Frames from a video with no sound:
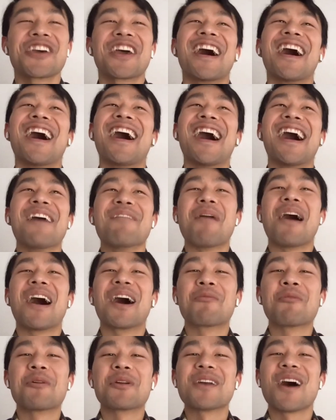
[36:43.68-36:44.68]
Yes.
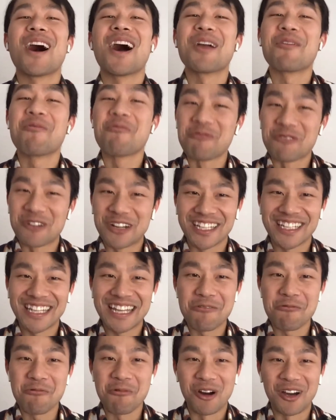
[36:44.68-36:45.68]
I
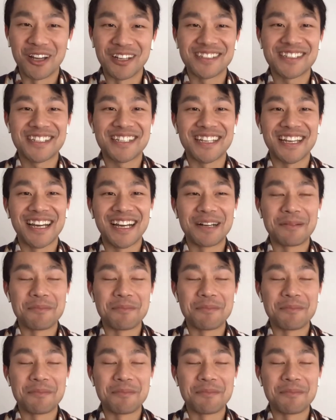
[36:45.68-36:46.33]
really want